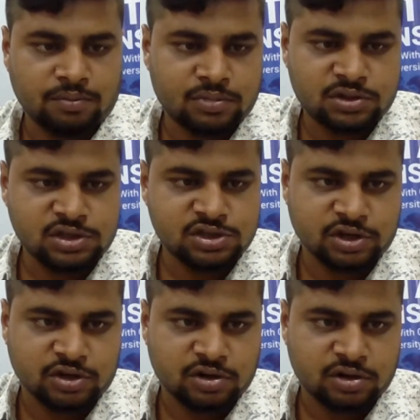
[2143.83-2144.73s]
sits
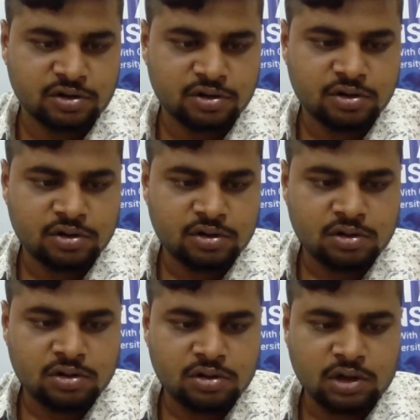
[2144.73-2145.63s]
here.
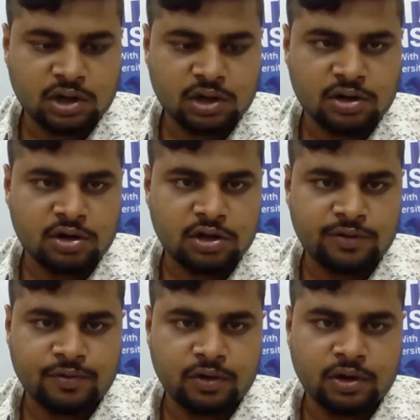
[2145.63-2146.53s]
And
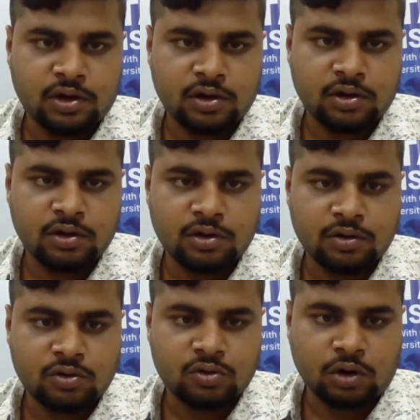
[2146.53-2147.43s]
if we
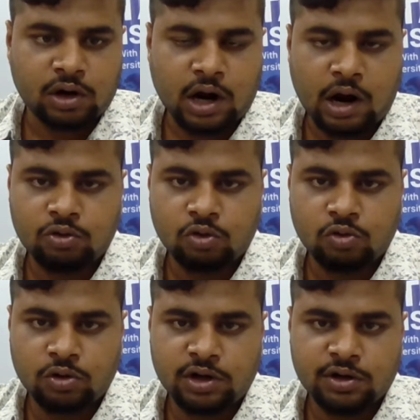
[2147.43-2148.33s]
do how to
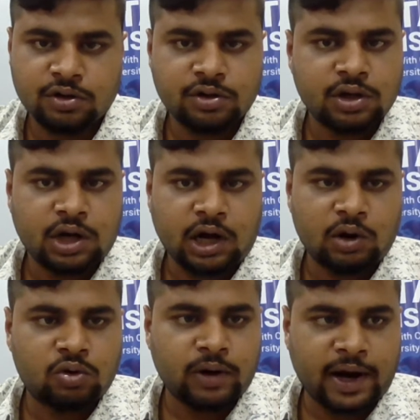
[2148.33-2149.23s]
do it, how
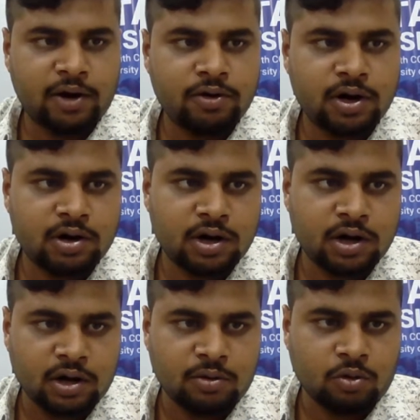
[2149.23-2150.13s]
to add our
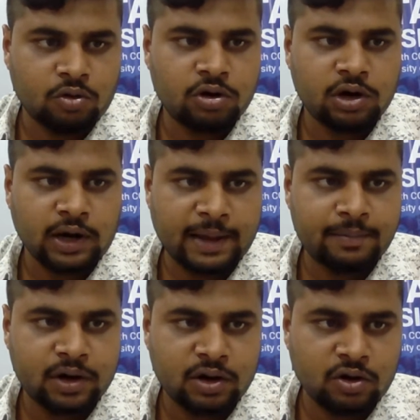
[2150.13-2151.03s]
own
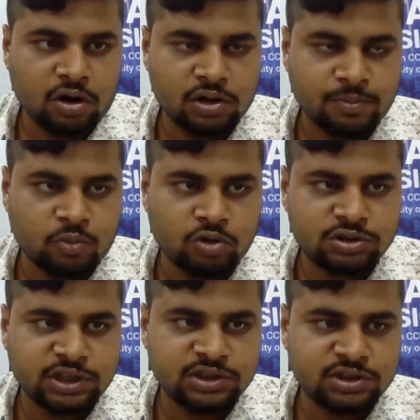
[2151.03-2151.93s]
library or the board
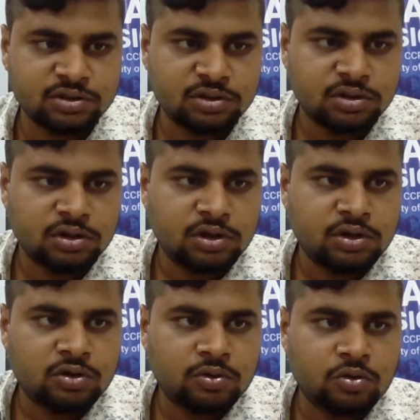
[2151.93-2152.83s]
section,
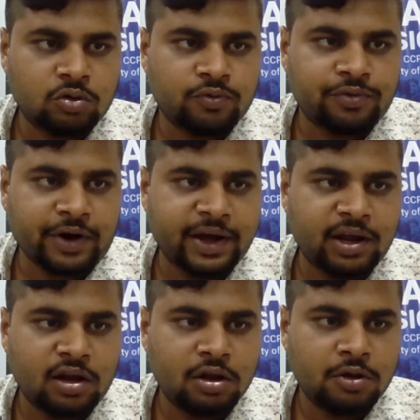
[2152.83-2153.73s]
go to
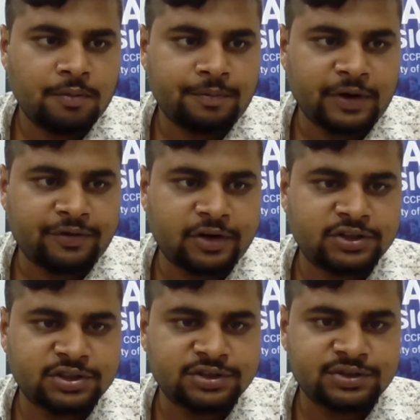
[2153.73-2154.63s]
file,
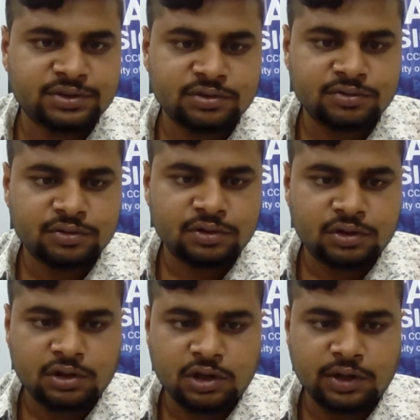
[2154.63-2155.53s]
preferences,
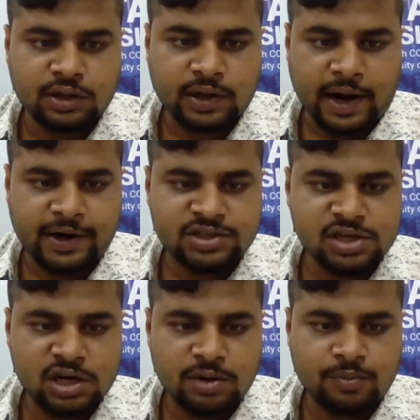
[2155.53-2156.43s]
in the
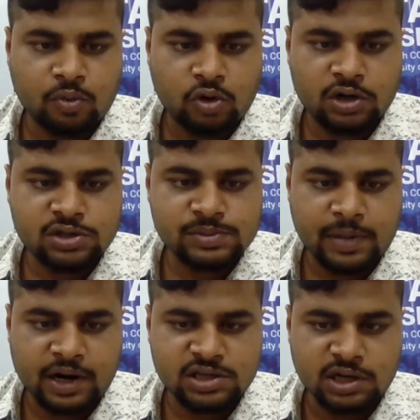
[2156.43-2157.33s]
additional boards
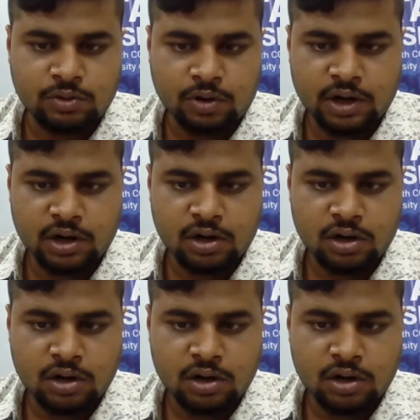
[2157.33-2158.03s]
manager URL,